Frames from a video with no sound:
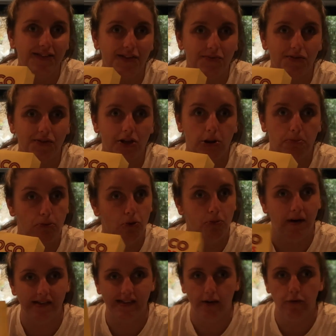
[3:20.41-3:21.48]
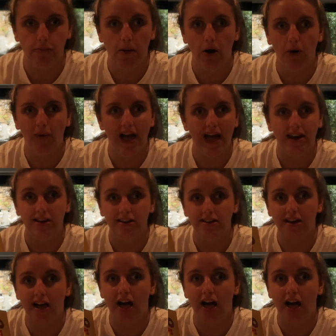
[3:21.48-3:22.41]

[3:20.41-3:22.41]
so I'm just gonna pour myself a bowl and